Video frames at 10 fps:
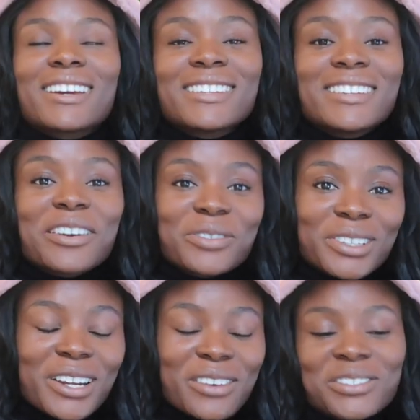I could
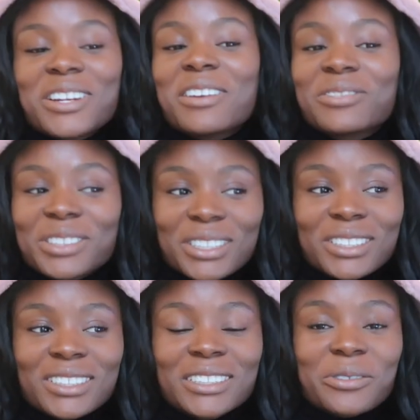never, ever,
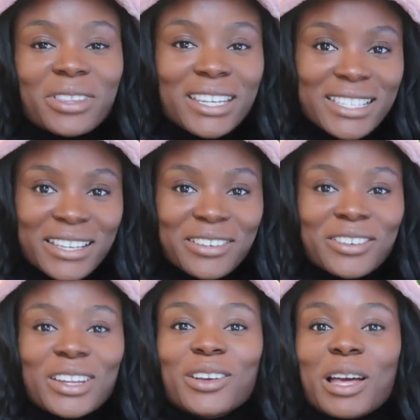ever deal with
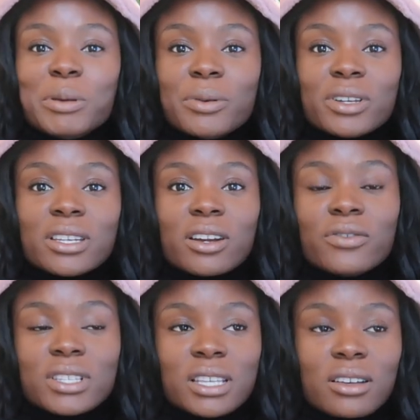Excel. I know a lot of people are scared
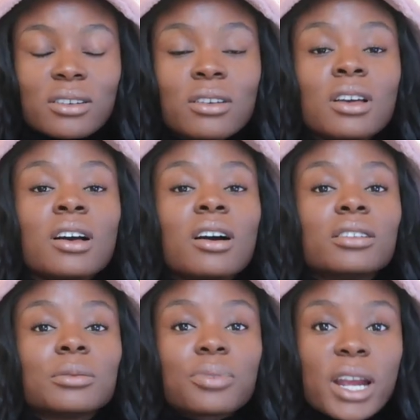of Excel.
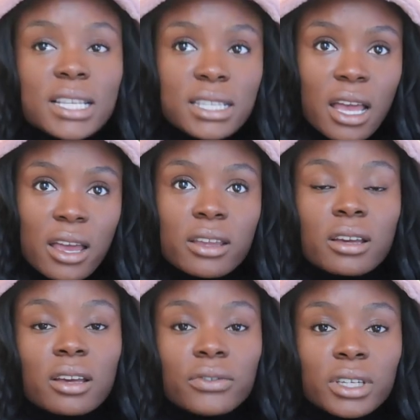On the bright
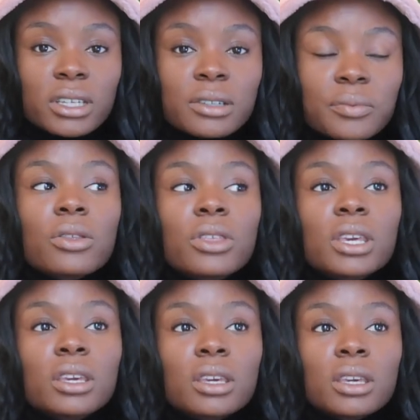side of it,
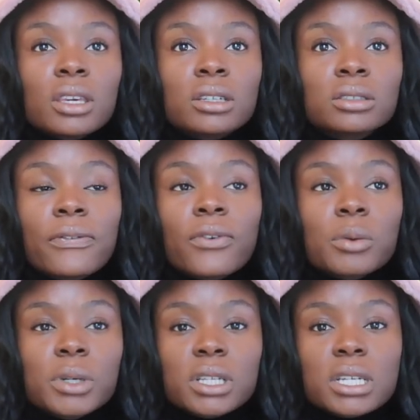the
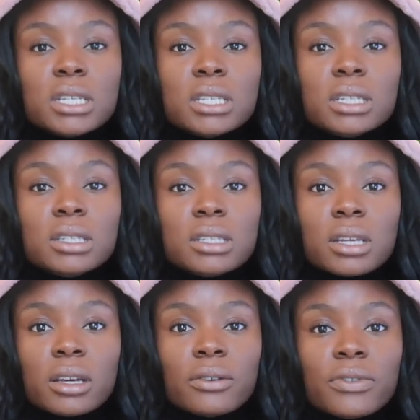formulas and
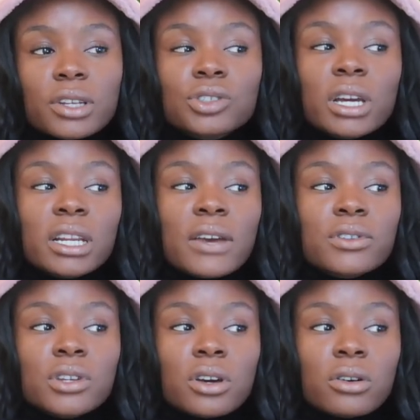stuff that you kind of have
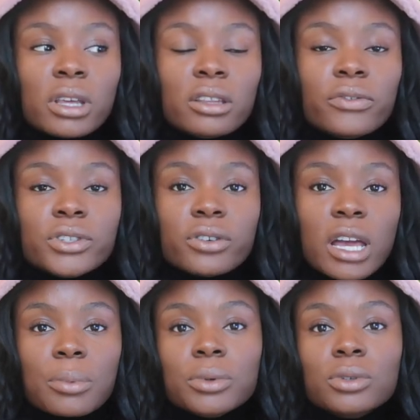to know, like the venture
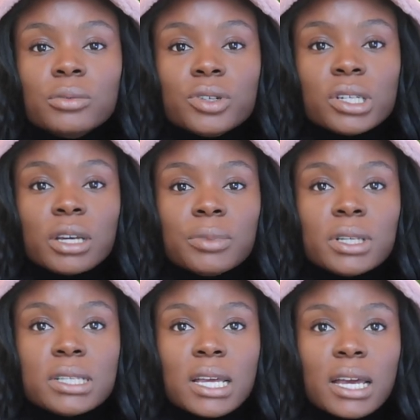capital, emerging
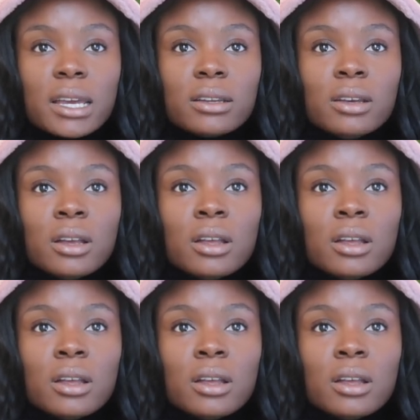company side,